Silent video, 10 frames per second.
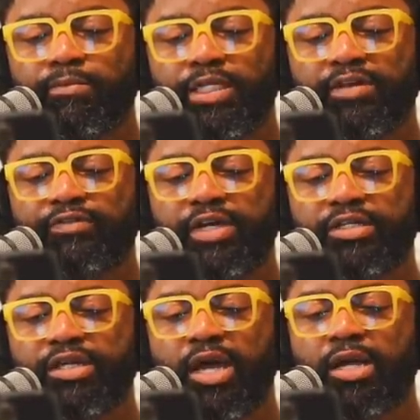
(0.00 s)

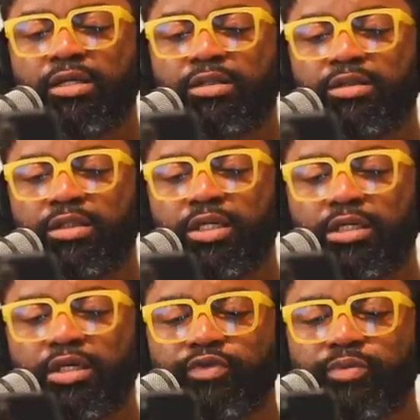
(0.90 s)
Faisal, I
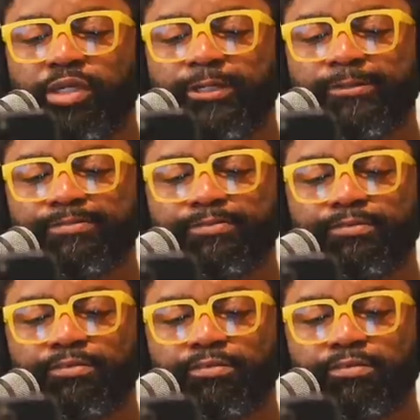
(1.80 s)
love you, man.
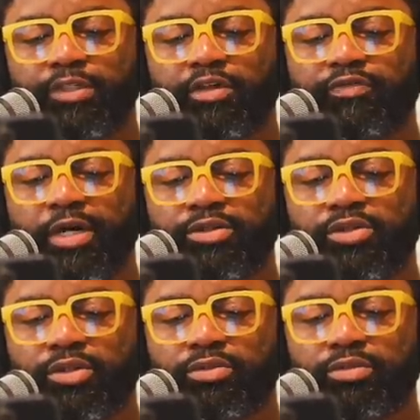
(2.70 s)

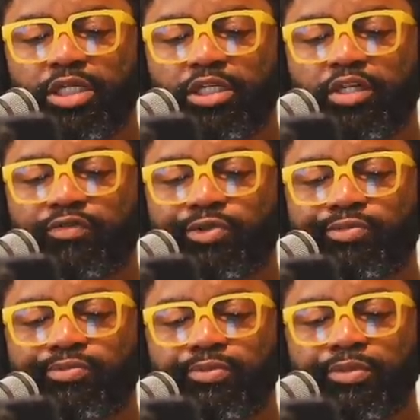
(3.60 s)
Alfonso, I love you.
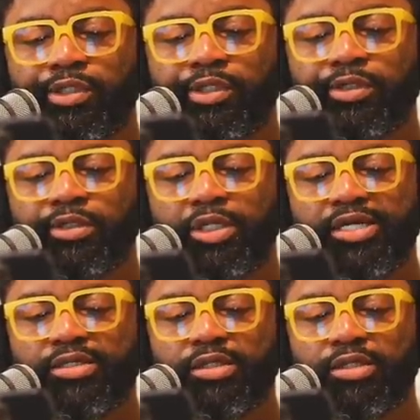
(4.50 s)

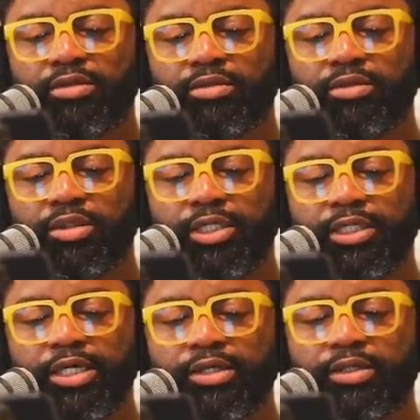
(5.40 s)
Lacey,
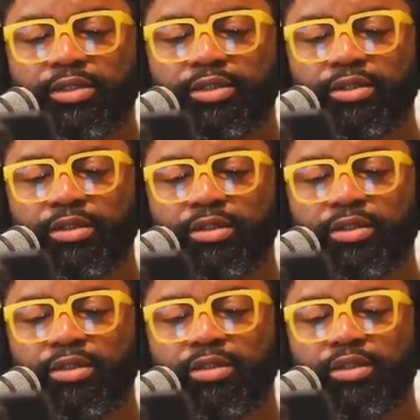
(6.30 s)
Lakita.
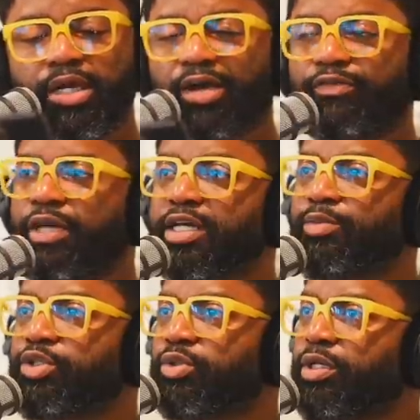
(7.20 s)
I feel like I'm
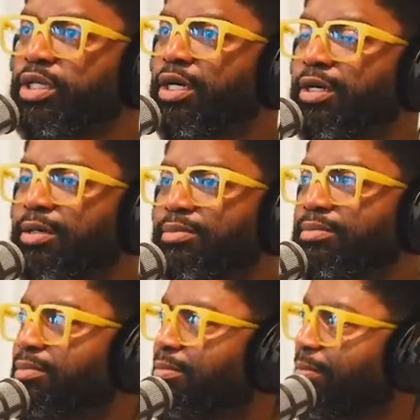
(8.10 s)
doing um,
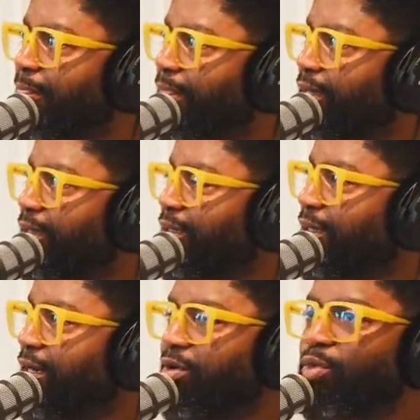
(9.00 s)

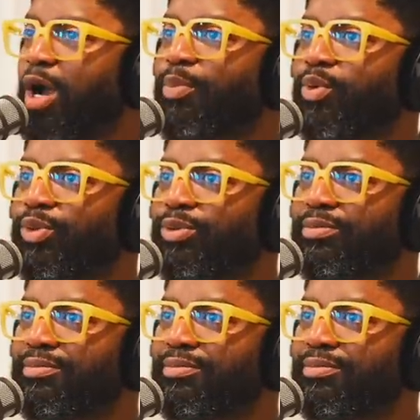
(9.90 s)
a romper room.